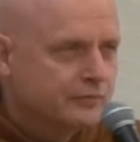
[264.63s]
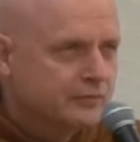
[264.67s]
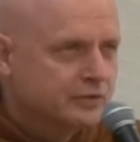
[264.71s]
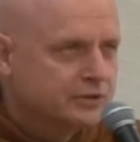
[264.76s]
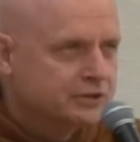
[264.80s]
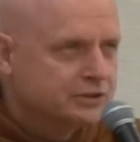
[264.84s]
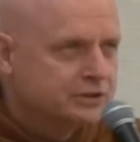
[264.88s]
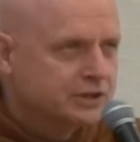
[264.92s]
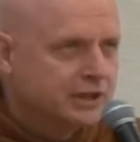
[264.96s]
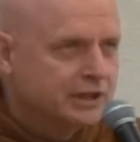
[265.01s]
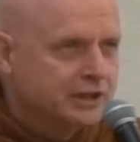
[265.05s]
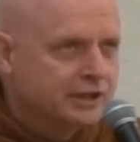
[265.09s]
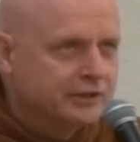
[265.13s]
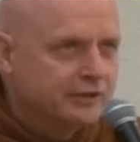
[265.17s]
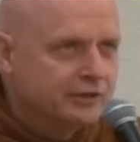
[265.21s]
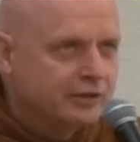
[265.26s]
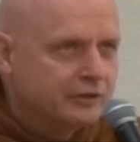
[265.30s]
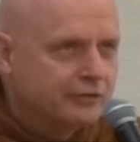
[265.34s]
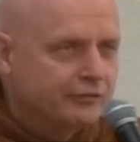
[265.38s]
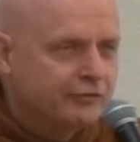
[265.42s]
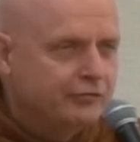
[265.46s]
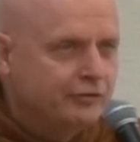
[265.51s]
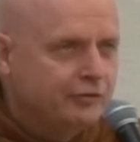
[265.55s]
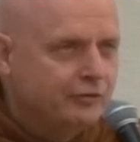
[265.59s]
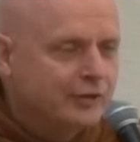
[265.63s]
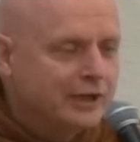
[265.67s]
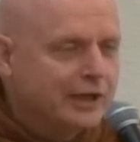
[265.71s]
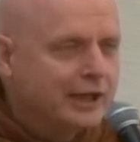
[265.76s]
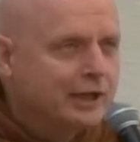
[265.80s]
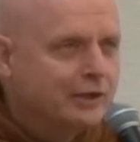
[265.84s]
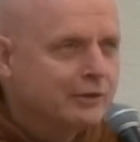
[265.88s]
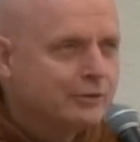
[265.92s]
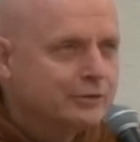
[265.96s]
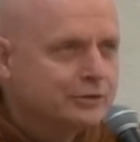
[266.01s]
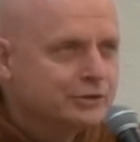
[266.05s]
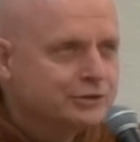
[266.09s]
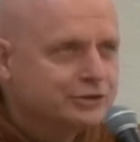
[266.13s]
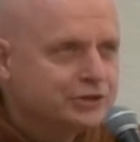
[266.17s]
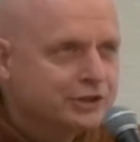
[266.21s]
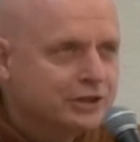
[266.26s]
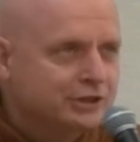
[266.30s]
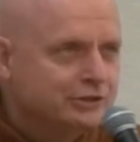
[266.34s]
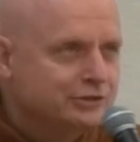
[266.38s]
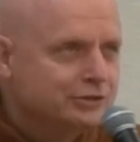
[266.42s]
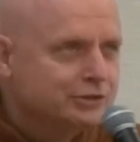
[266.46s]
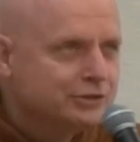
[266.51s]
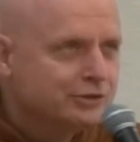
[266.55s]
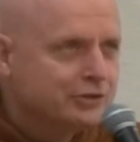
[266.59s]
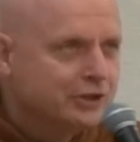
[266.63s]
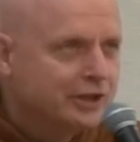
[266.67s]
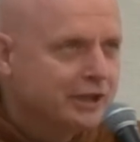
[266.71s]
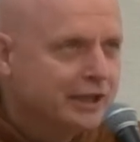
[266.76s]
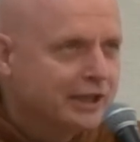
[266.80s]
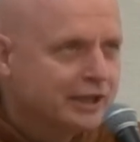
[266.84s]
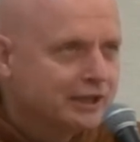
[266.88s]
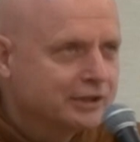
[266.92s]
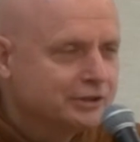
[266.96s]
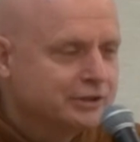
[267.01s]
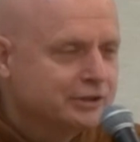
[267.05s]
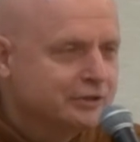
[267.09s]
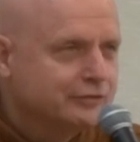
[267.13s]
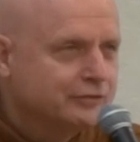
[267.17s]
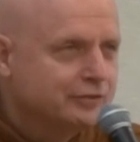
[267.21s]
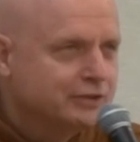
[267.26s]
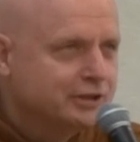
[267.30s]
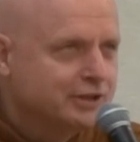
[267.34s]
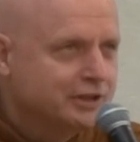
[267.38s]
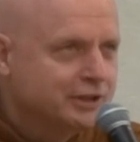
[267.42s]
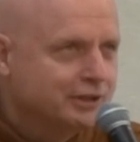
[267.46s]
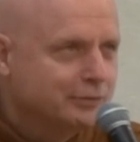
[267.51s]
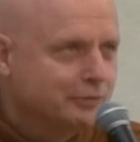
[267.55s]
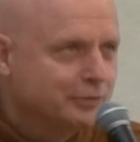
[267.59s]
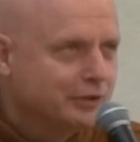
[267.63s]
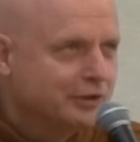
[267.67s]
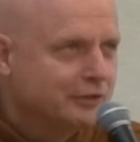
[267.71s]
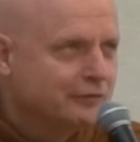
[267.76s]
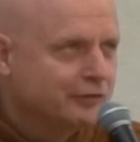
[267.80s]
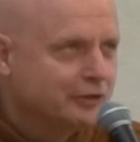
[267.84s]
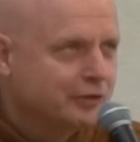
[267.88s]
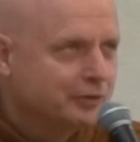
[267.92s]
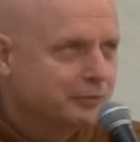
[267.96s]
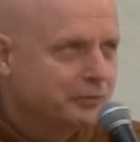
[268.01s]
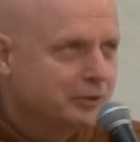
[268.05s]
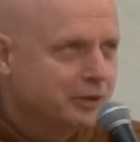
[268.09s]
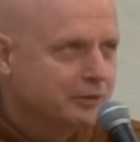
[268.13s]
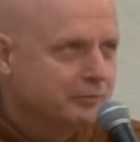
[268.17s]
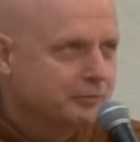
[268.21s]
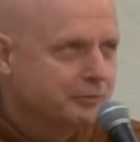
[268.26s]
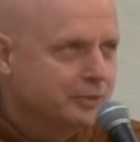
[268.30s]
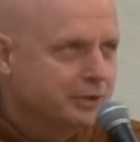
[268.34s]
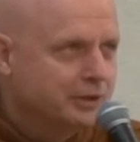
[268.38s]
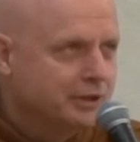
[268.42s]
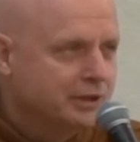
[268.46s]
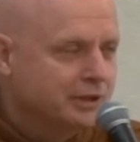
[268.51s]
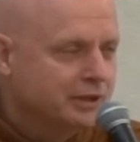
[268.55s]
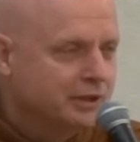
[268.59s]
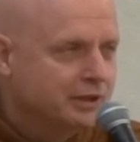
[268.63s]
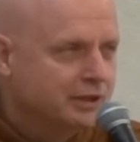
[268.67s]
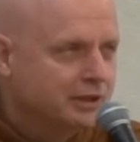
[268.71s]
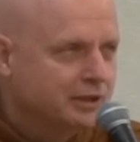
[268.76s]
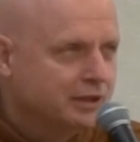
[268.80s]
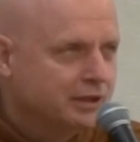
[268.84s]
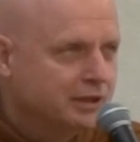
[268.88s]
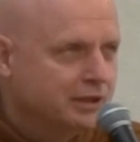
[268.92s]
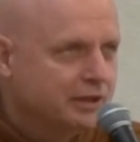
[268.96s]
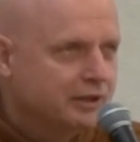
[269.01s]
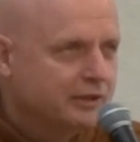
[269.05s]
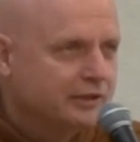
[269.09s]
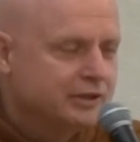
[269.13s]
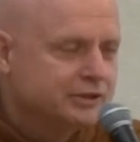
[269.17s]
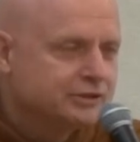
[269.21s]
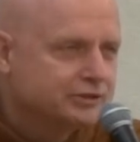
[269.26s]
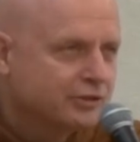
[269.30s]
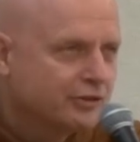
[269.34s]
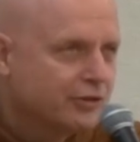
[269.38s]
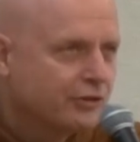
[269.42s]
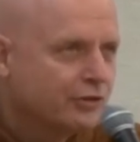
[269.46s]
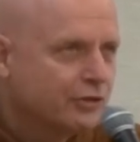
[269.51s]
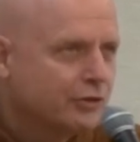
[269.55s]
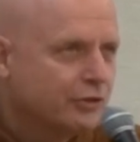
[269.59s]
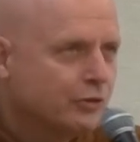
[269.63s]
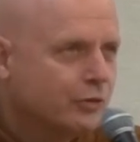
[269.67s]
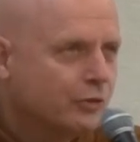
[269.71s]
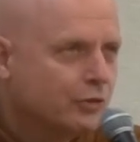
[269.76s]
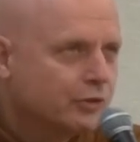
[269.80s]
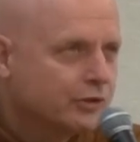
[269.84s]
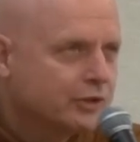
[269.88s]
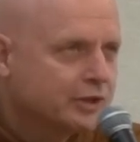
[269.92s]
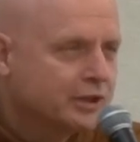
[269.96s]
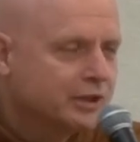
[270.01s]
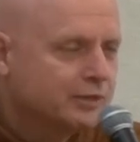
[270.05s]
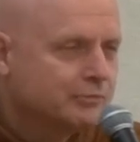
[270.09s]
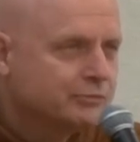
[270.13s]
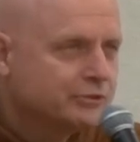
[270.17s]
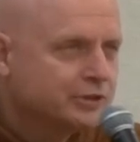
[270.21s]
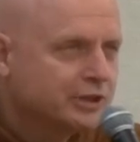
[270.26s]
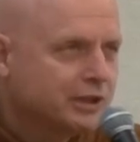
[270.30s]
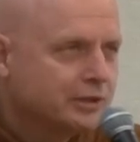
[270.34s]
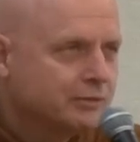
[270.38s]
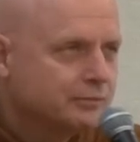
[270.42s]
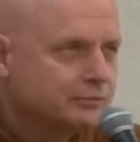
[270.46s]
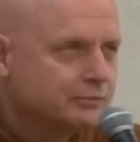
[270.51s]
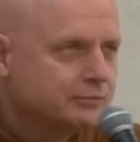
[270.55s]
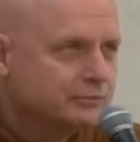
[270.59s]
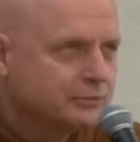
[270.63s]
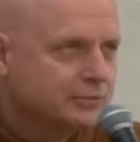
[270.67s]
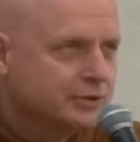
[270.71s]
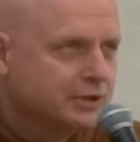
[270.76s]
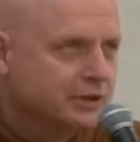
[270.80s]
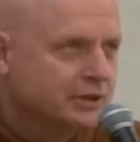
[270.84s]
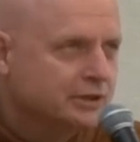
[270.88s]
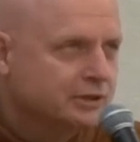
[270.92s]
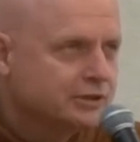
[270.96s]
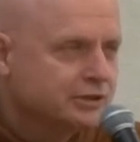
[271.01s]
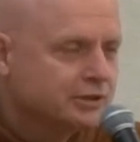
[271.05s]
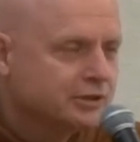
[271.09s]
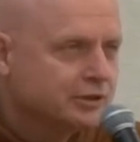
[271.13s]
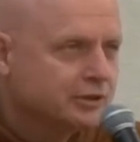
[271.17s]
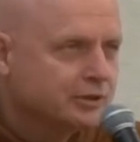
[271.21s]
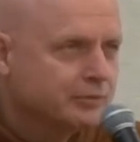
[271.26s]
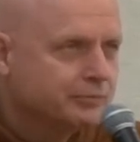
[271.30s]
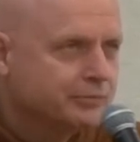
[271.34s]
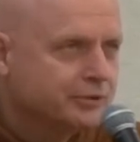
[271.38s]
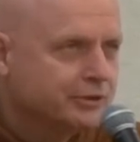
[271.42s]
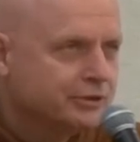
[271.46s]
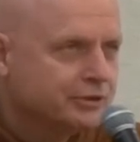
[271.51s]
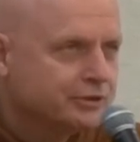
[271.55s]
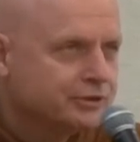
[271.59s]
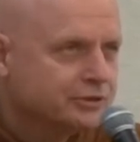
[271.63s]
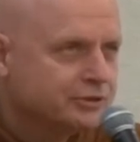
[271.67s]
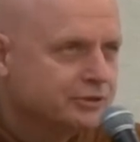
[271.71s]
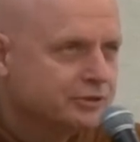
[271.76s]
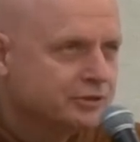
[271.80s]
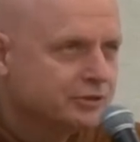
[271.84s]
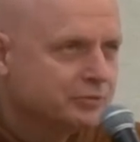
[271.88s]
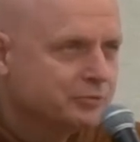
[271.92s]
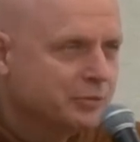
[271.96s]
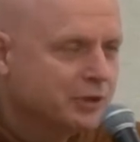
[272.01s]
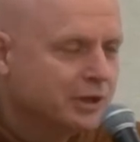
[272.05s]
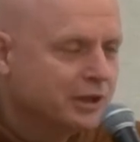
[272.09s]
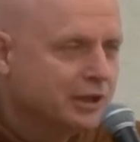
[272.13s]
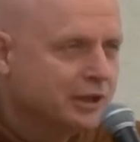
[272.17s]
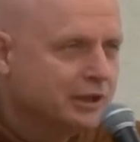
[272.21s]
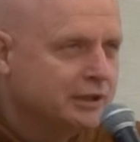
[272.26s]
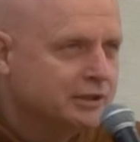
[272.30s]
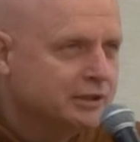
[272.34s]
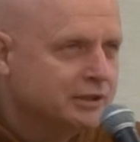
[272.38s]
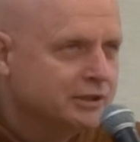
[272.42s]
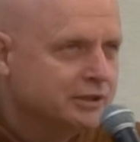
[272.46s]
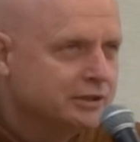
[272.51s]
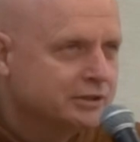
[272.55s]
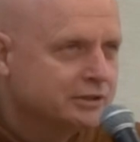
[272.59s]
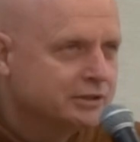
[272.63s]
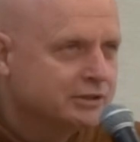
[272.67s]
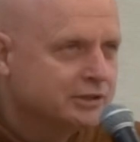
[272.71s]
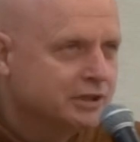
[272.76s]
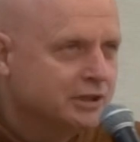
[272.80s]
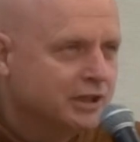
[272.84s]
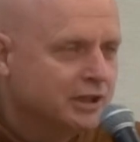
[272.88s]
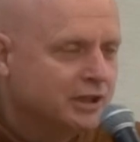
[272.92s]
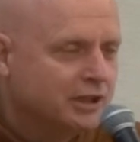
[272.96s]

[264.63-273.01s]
say a few hours into the activity, whatever it might be, there's a thought comes up into the person's mind as,